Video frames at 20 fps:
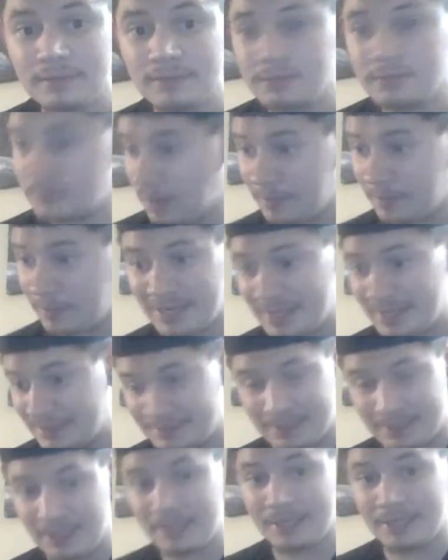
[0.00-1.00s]
I mean, he
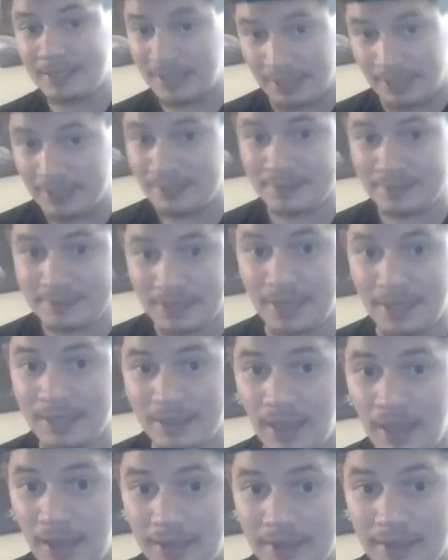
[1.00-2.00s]
did it in
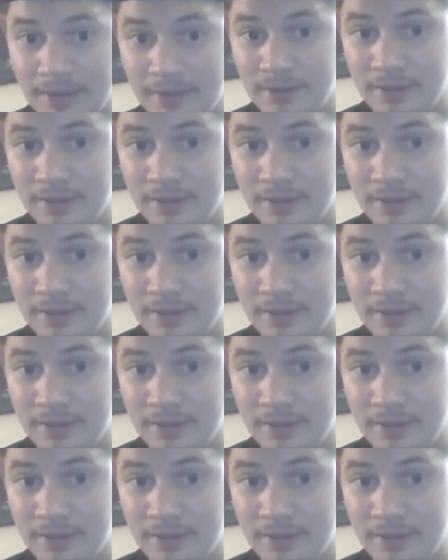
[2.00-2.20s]
daylight.